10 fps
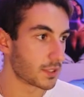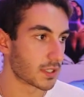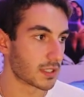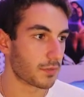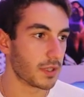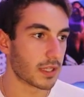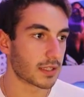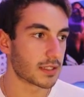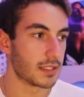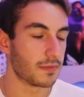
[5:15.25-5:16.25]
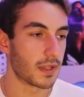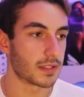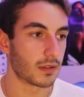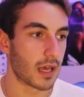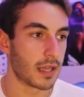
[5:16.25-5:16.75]
just because I really like this
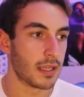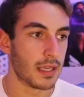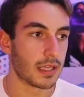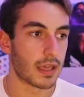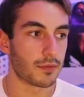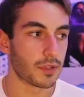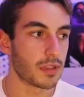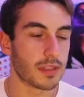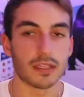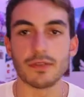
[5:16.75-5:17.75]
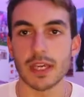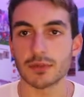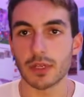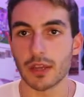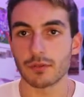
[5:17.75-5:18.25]
defense a lot. And I really think if you
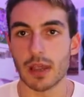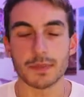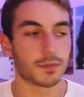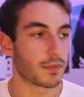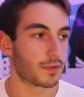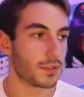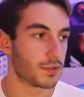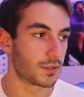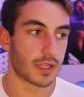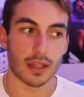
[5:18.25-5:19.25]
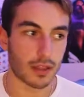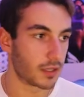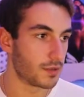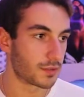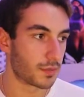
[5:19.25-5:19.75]
guys wanna get reps with your user, get a
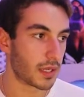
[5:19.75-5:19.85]
lot of user